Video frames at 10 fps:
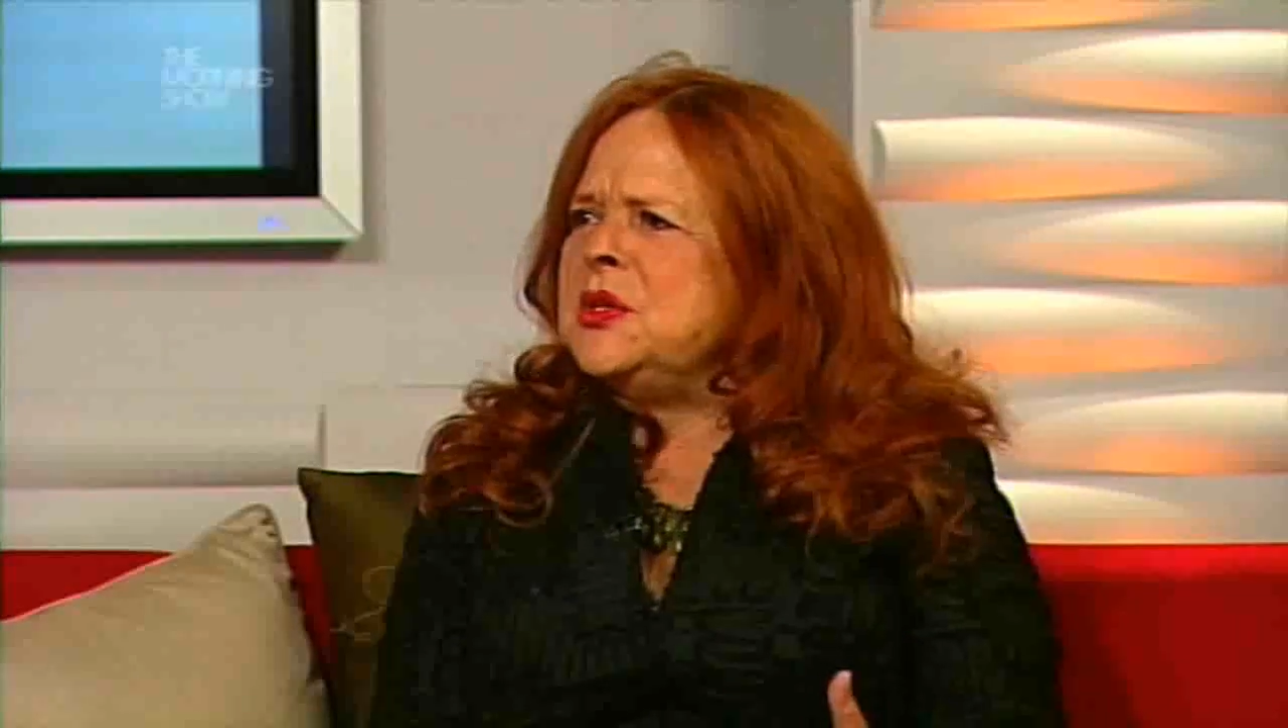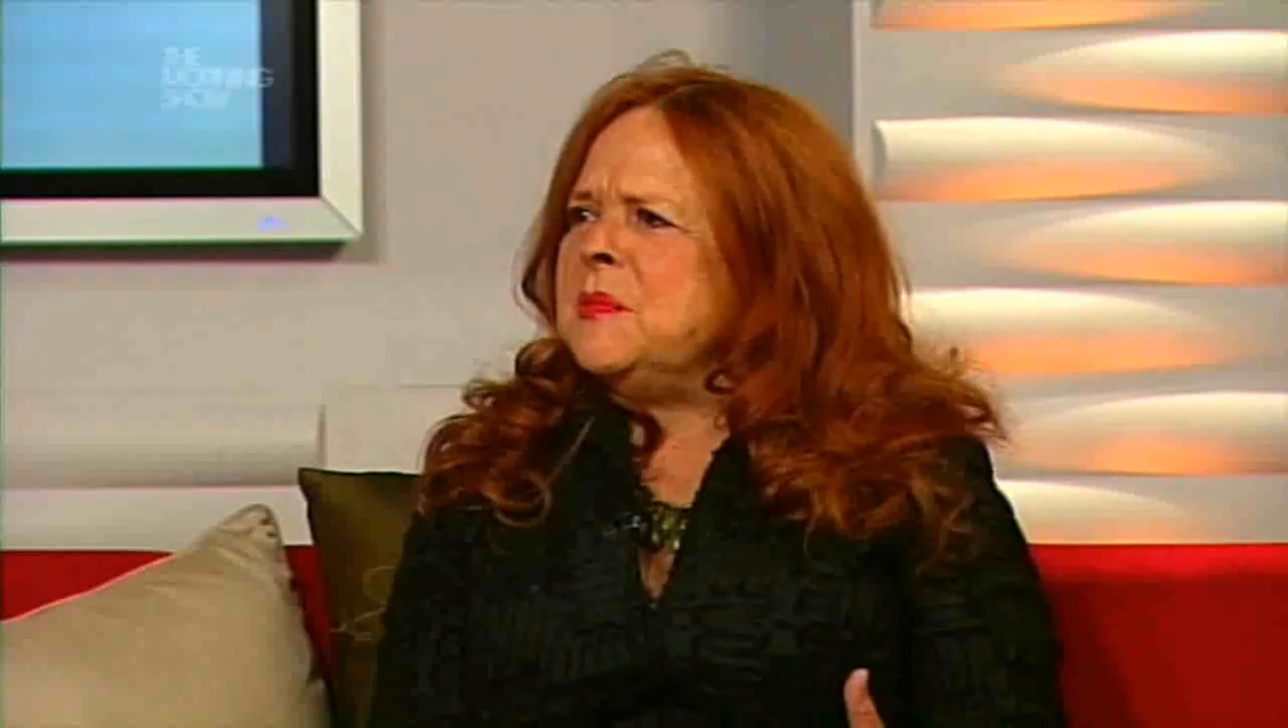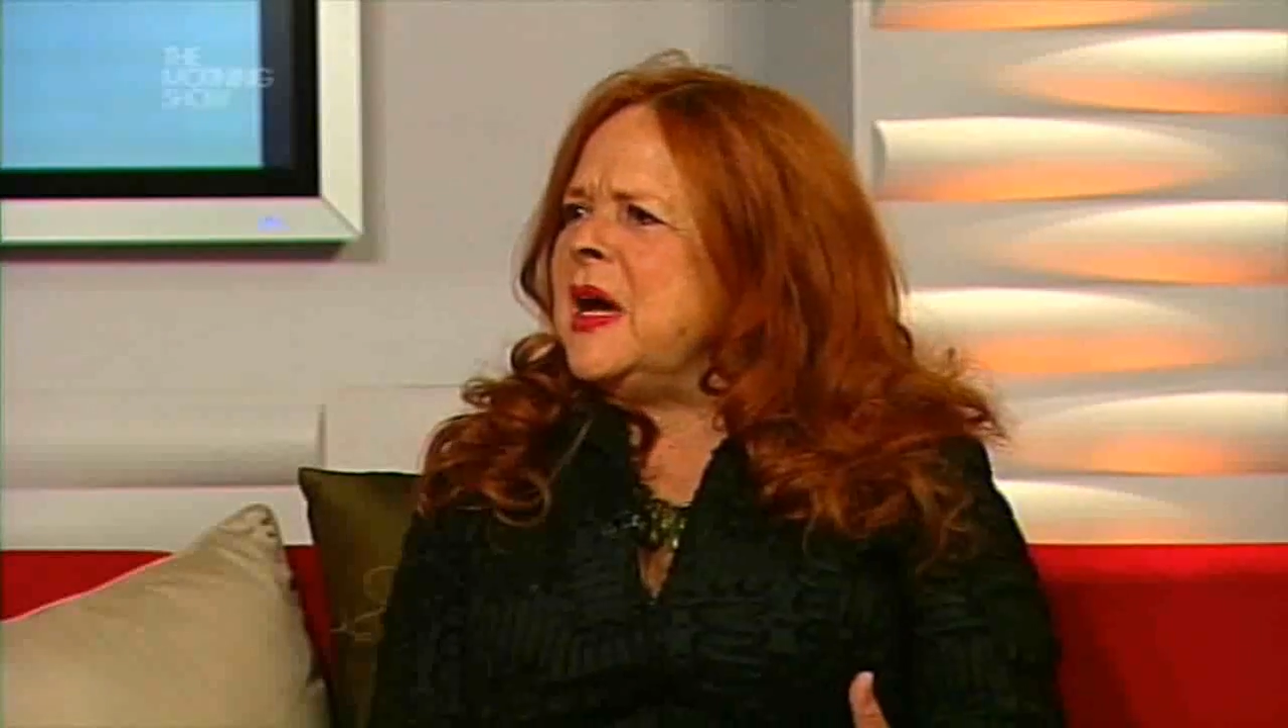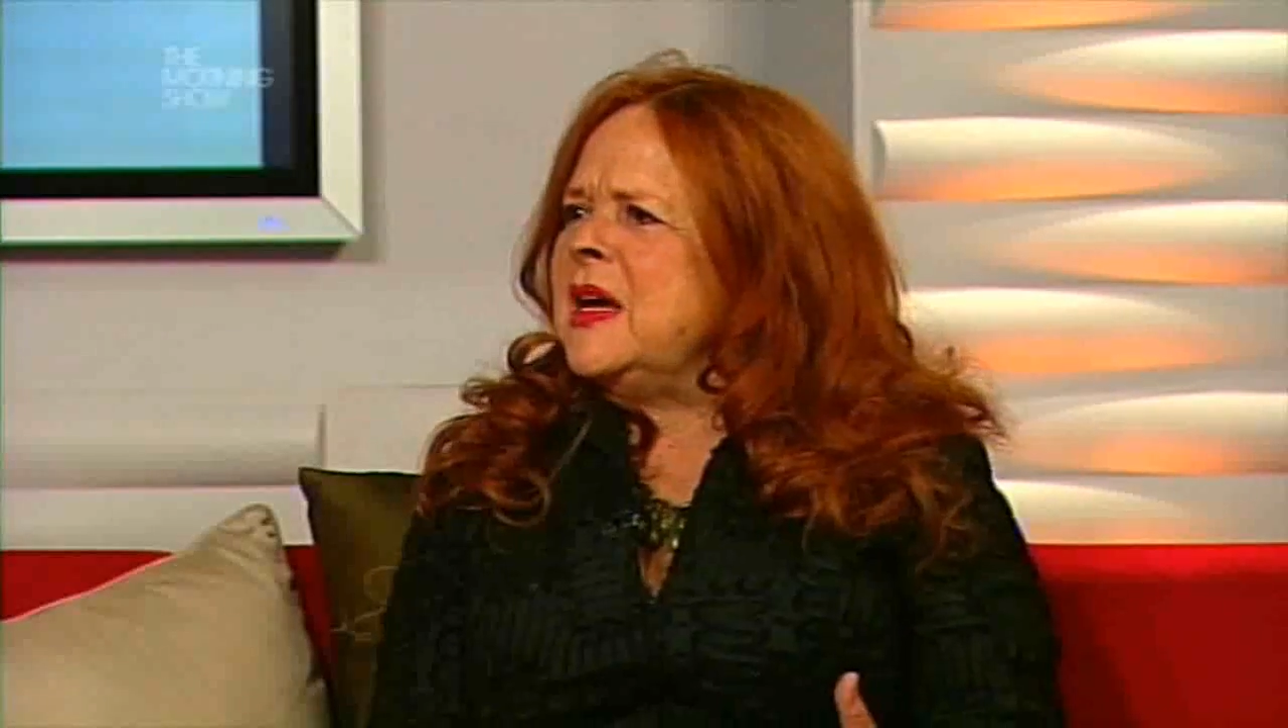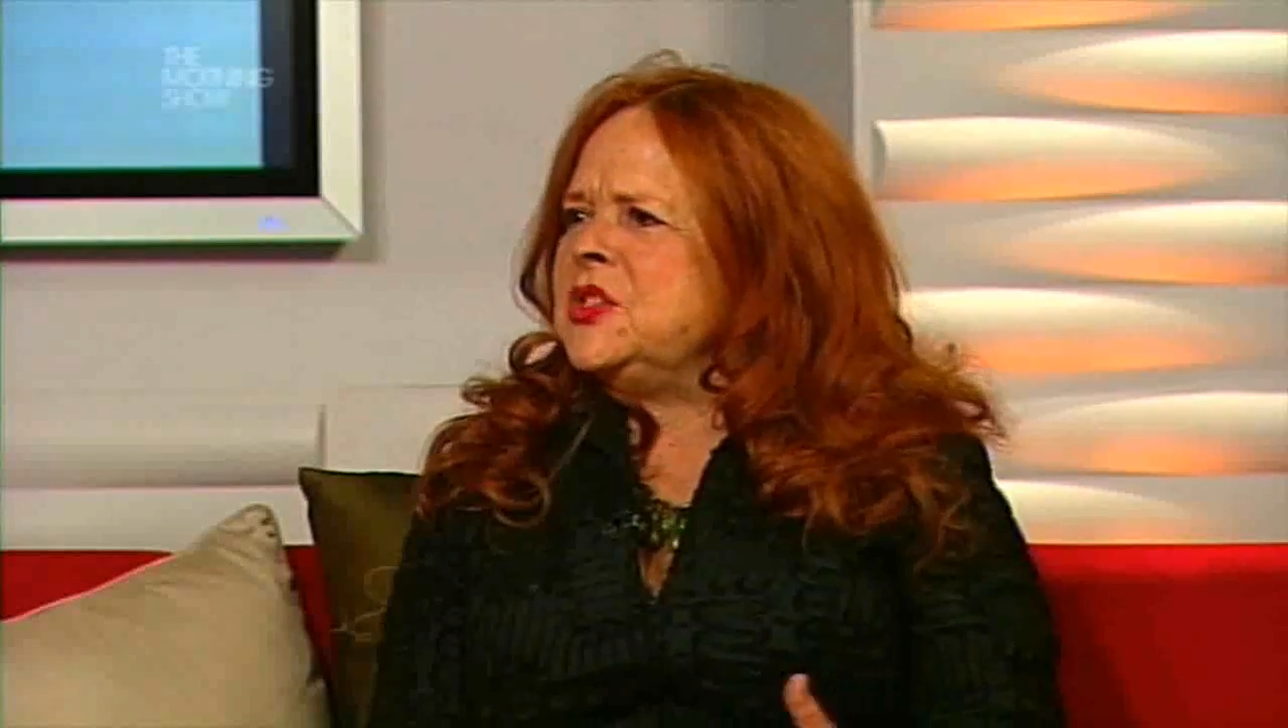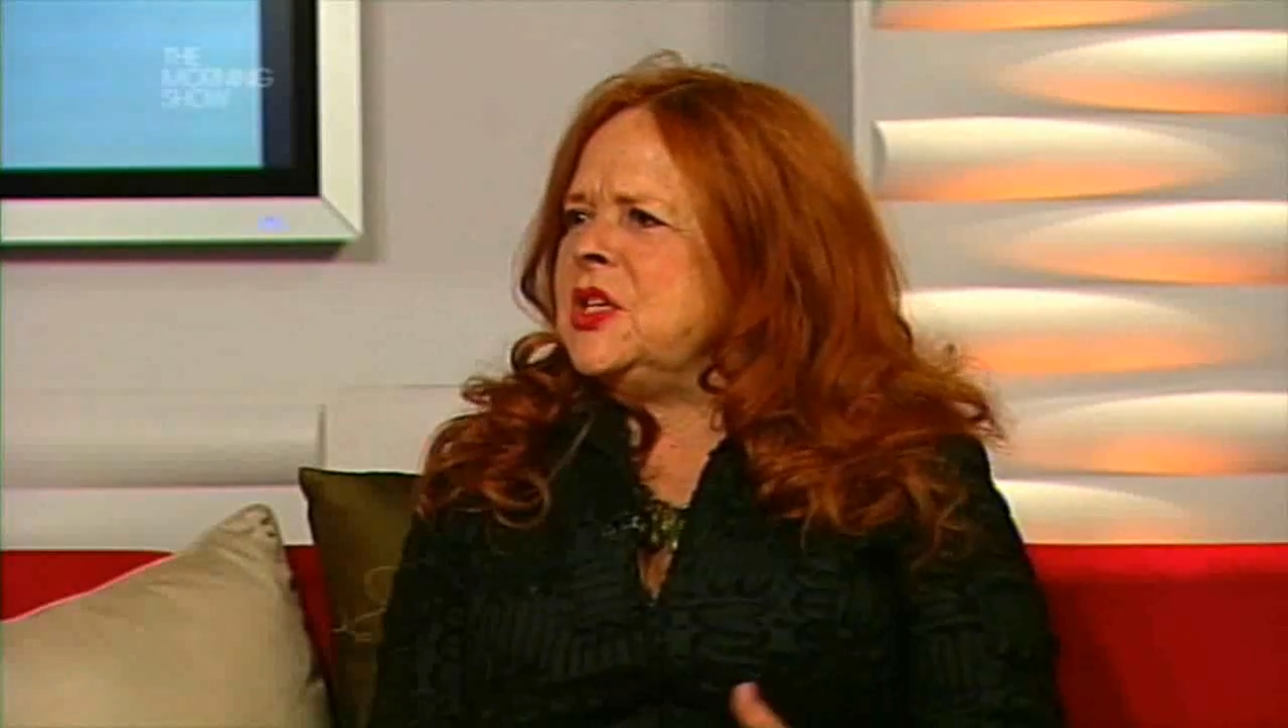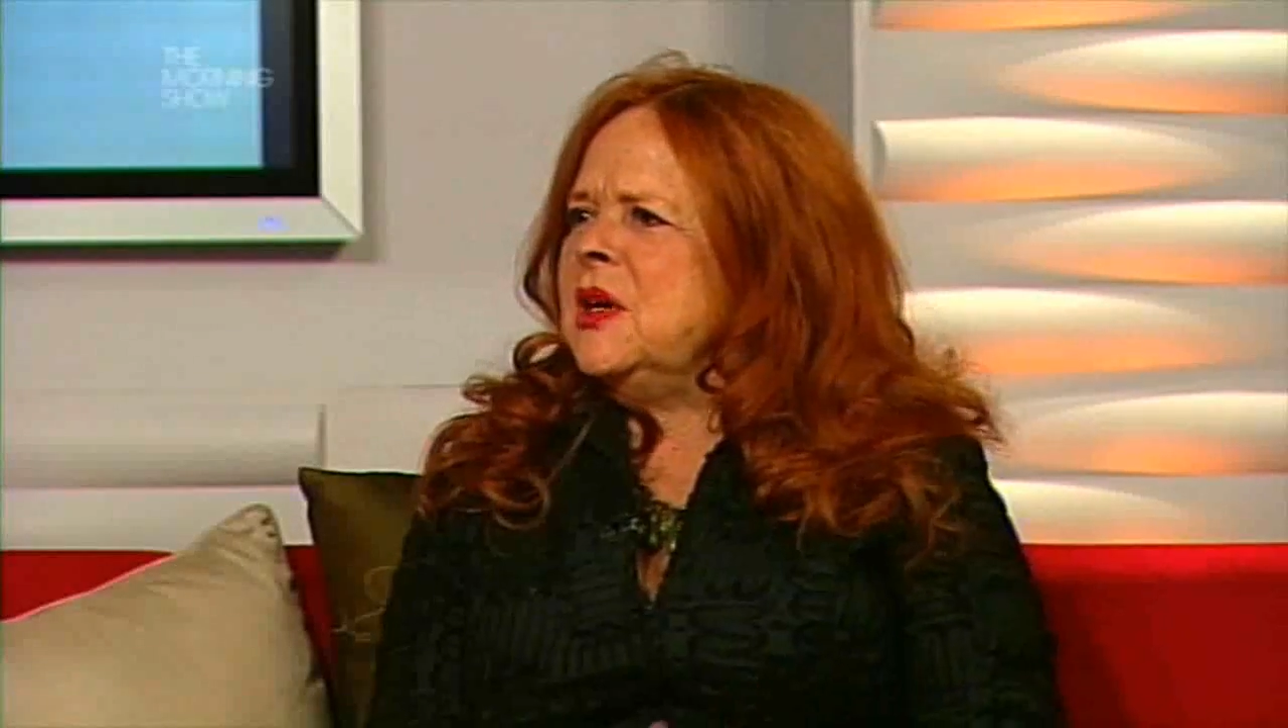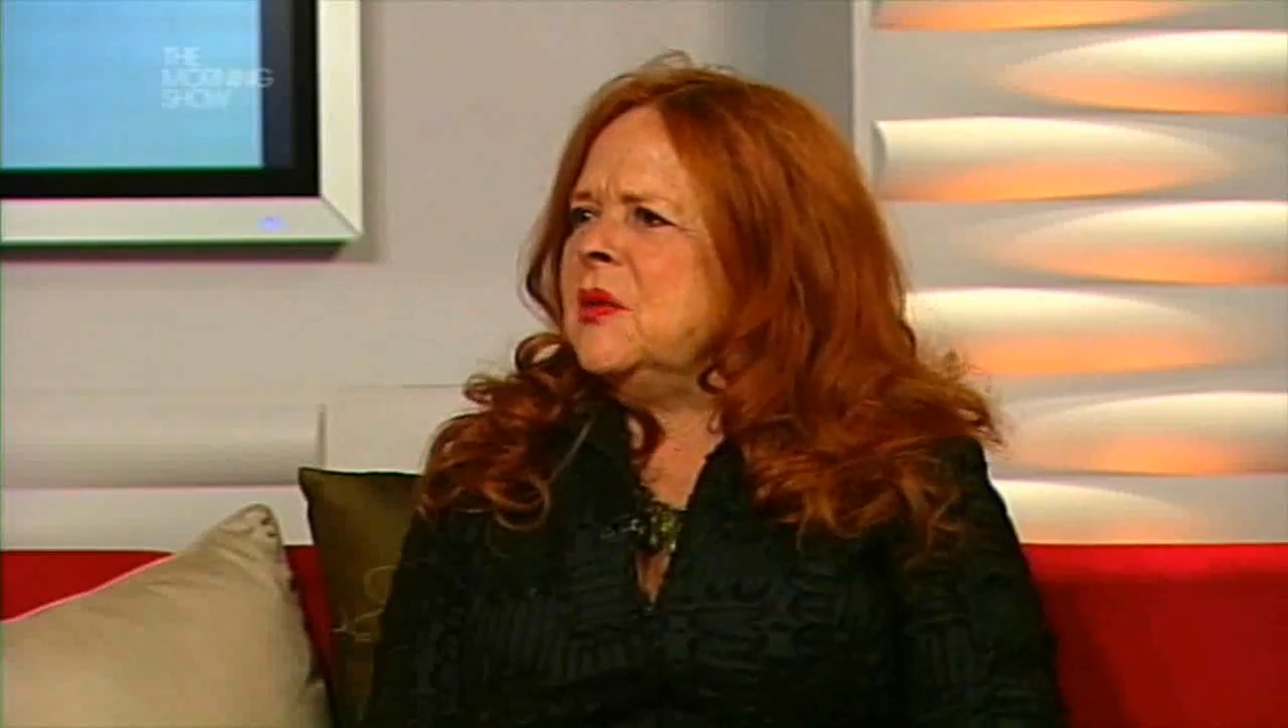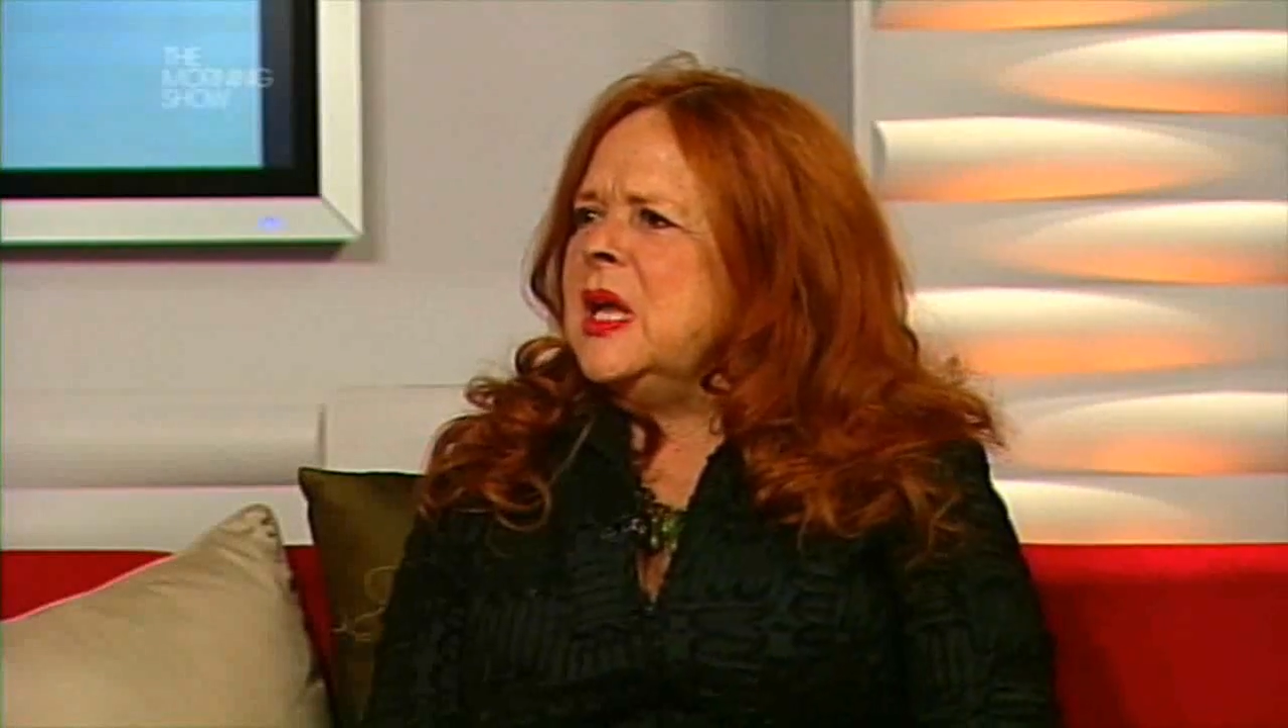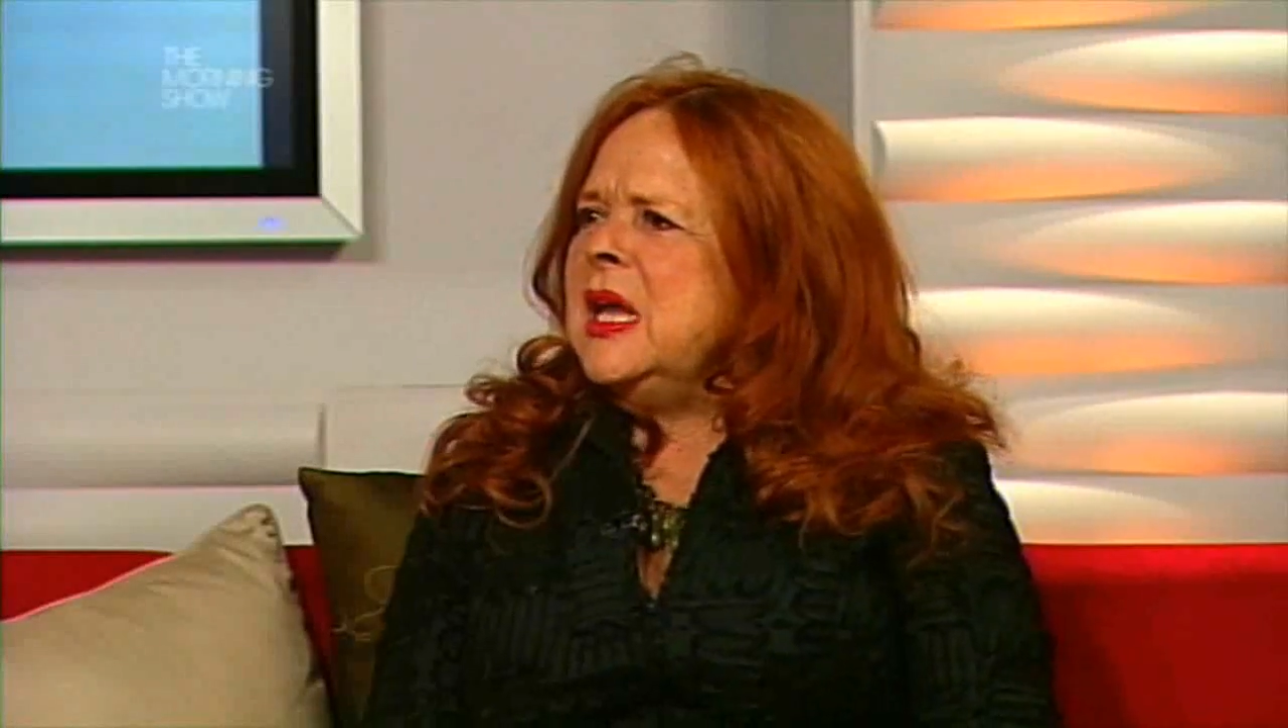
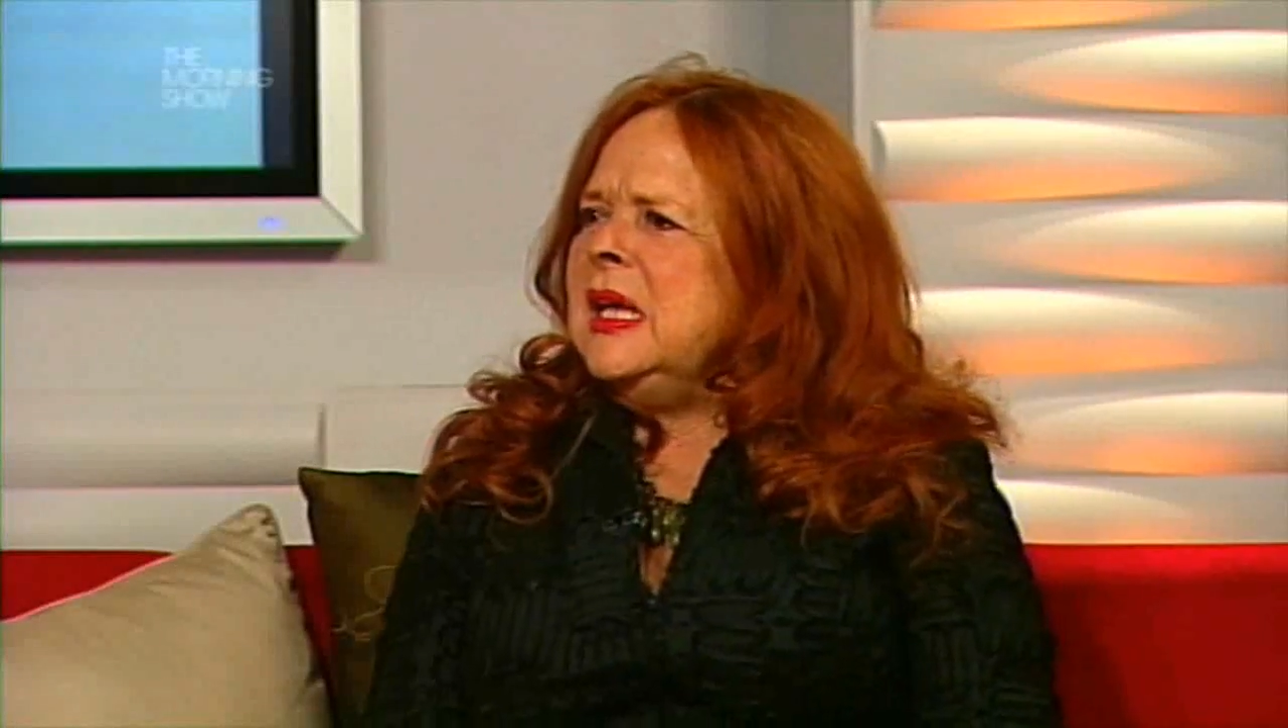DiMaggio,